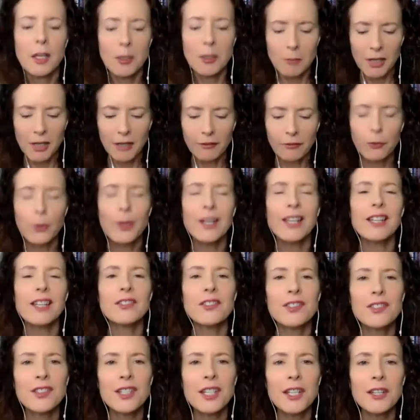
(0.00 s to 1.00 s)
but if we can
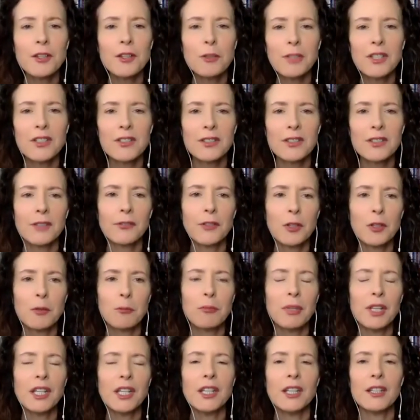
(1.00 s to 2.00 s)
see them as living
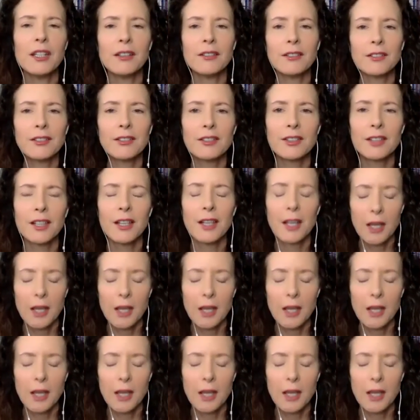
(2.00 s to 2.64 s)
beings